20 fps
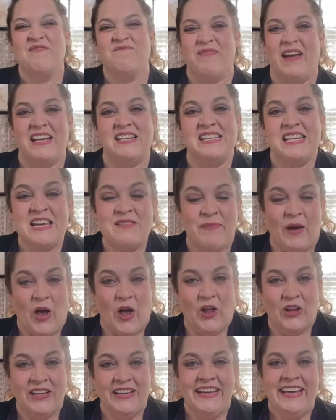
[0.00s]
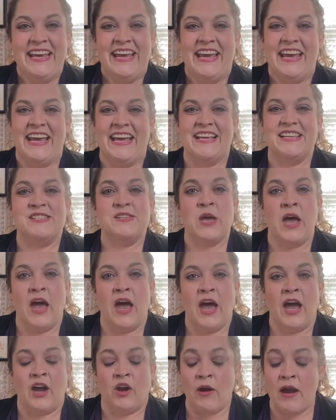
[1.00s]
My tea ball is
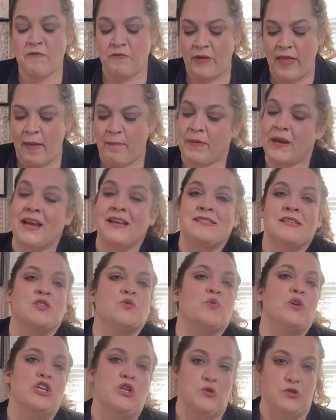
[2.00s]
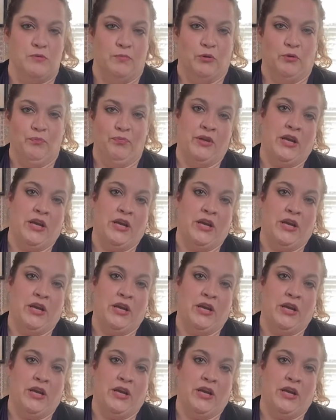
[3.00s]
great for that because it's reusable